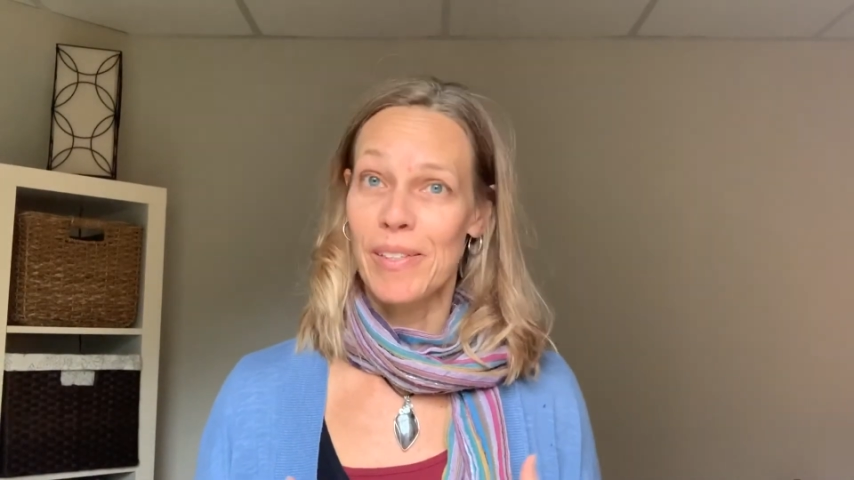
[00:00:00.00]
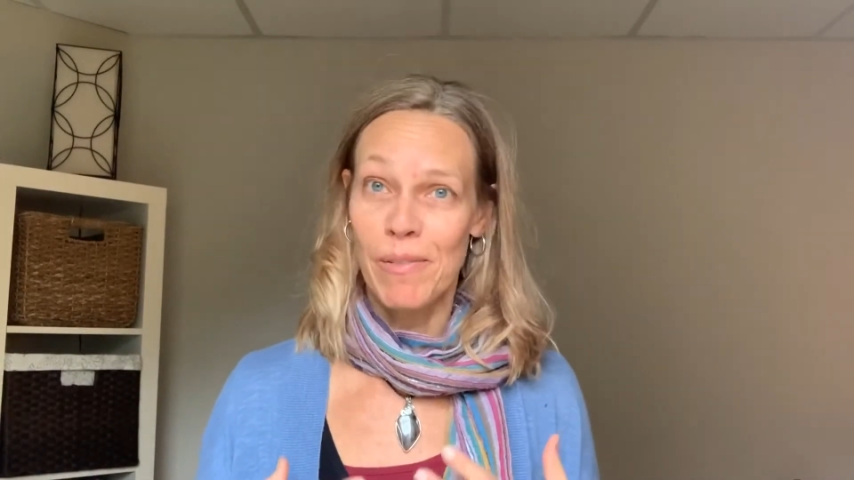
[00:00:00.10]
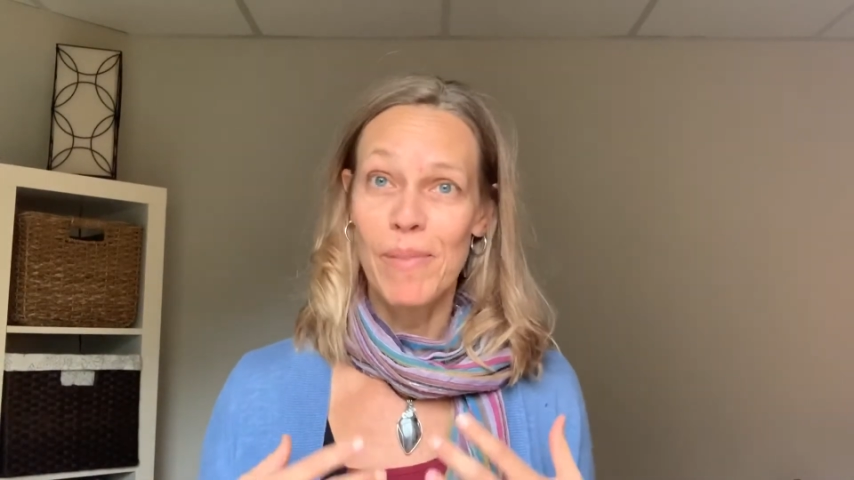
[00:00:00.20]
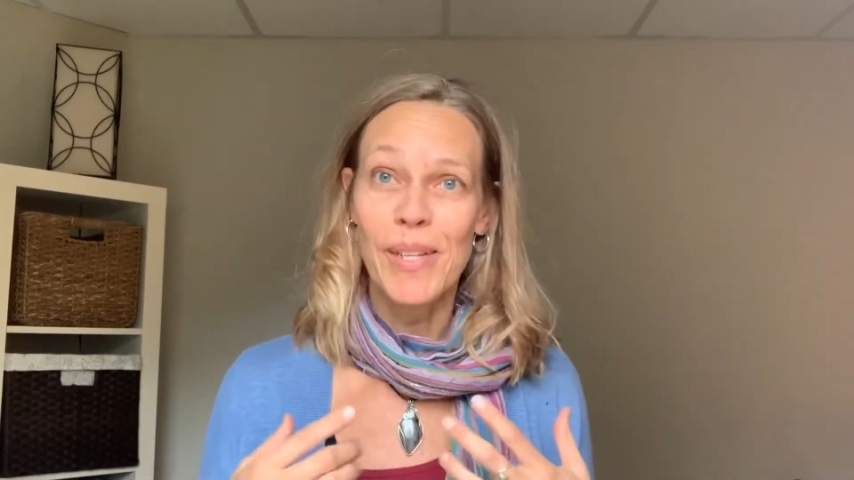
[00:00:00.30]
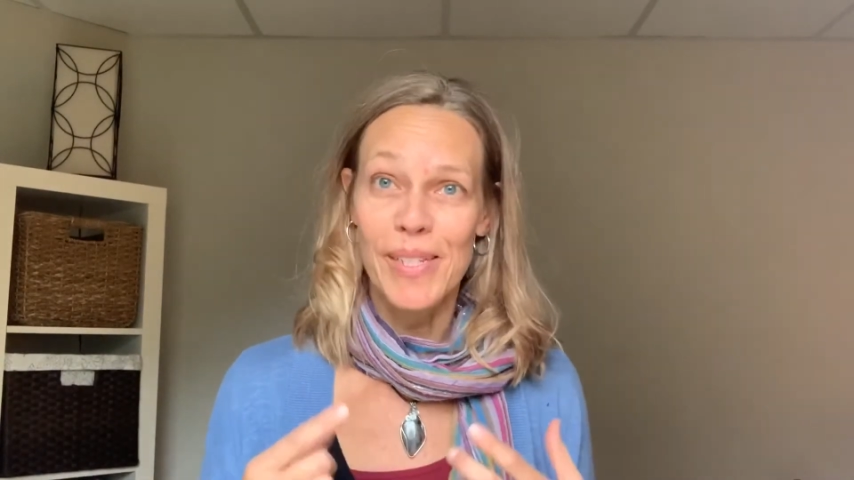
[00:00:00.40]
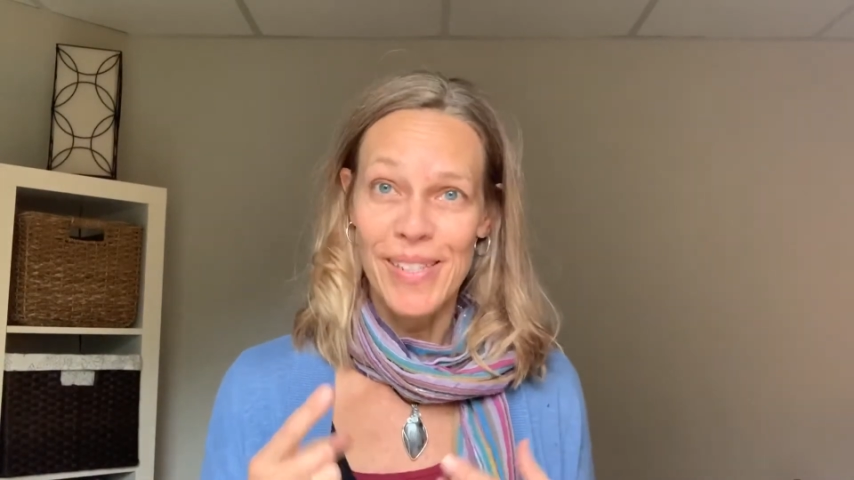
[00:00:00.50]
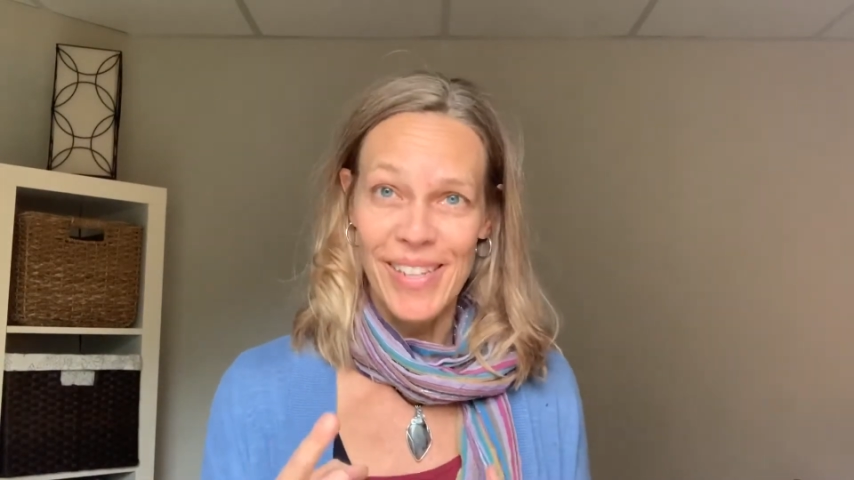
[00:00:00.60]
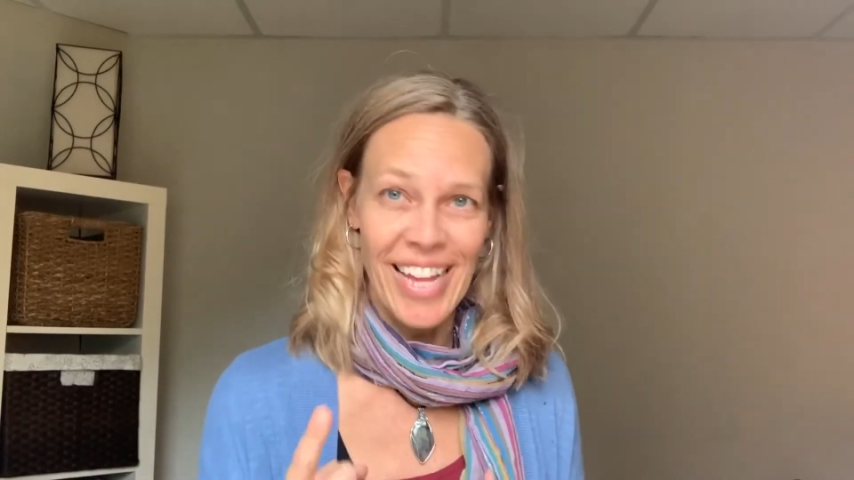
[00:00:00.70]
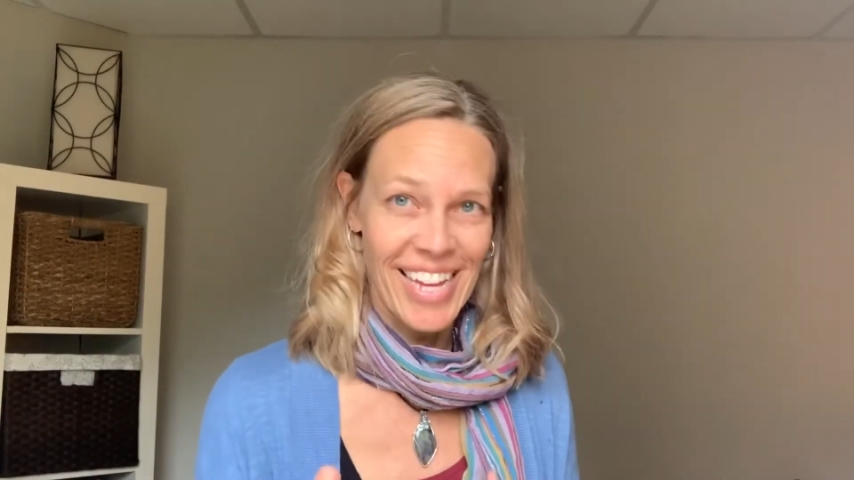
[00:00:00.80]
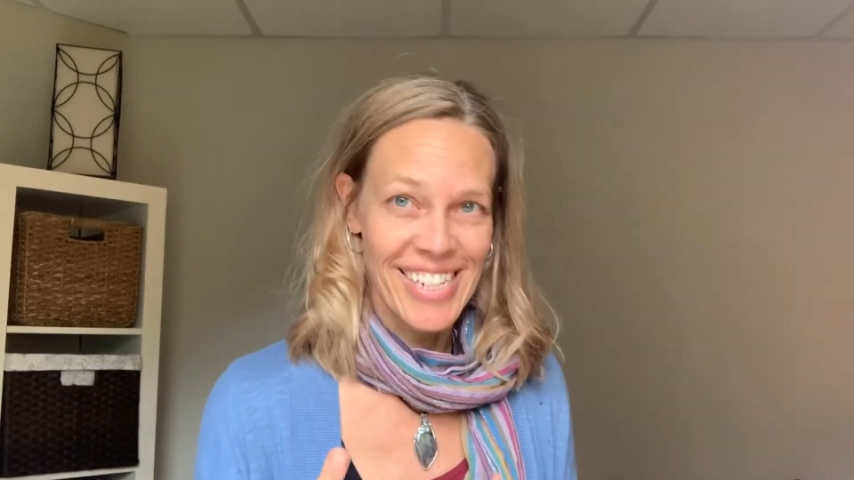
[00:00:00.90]
Sometimes I still
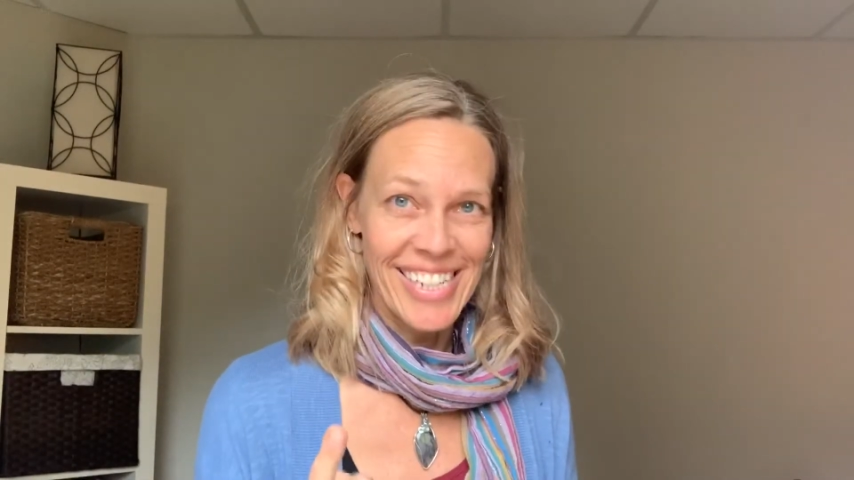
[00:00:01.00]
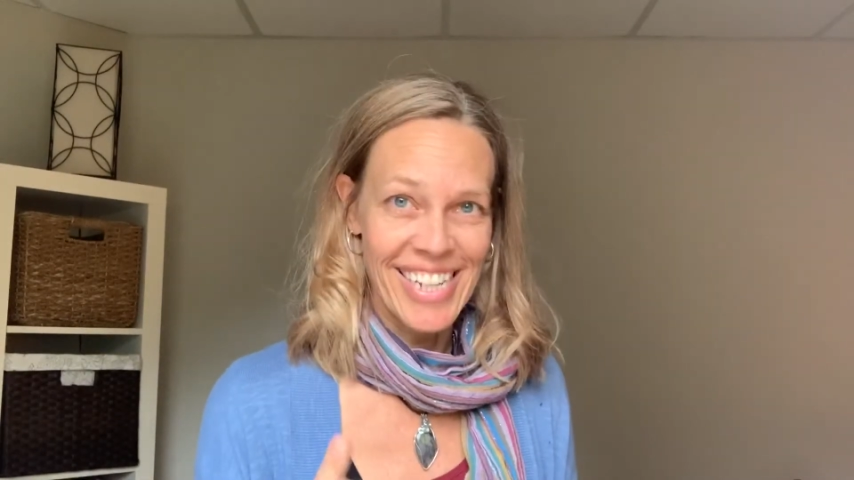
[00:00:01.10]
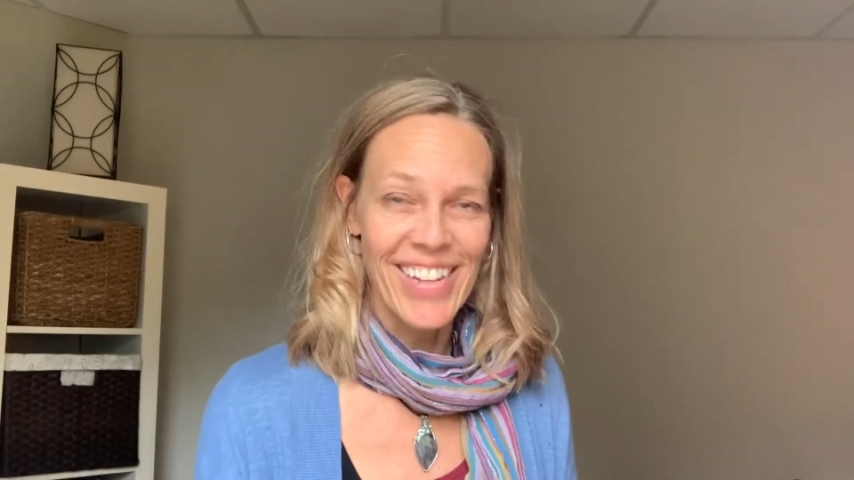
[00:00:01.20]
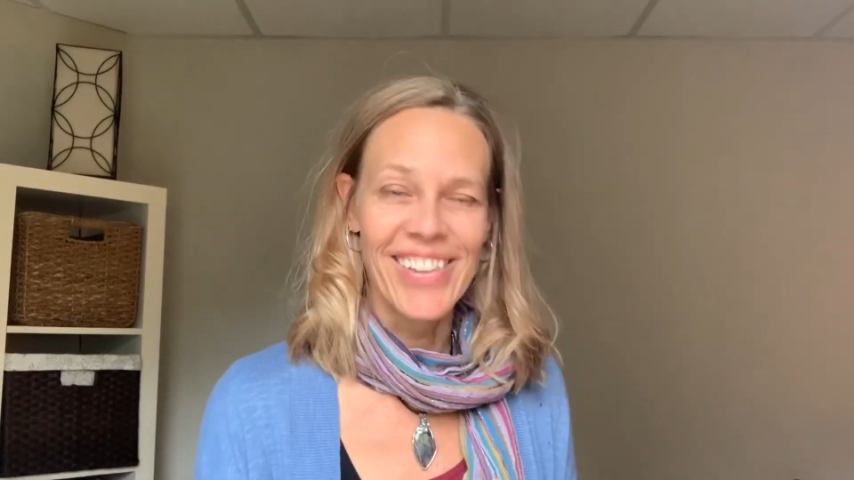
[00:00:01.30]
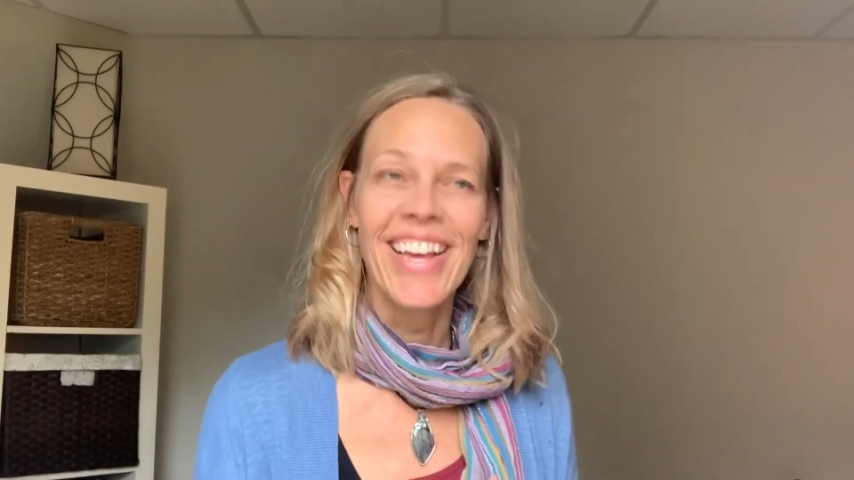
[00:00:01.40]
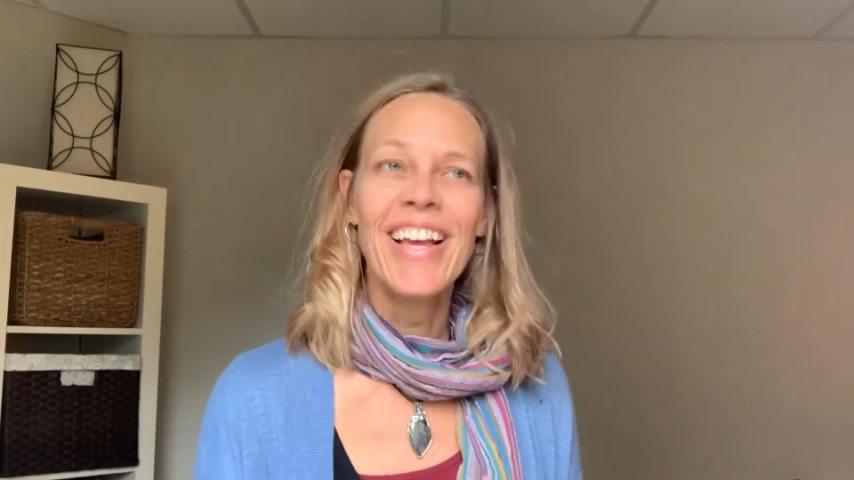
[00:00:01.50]
actually yell,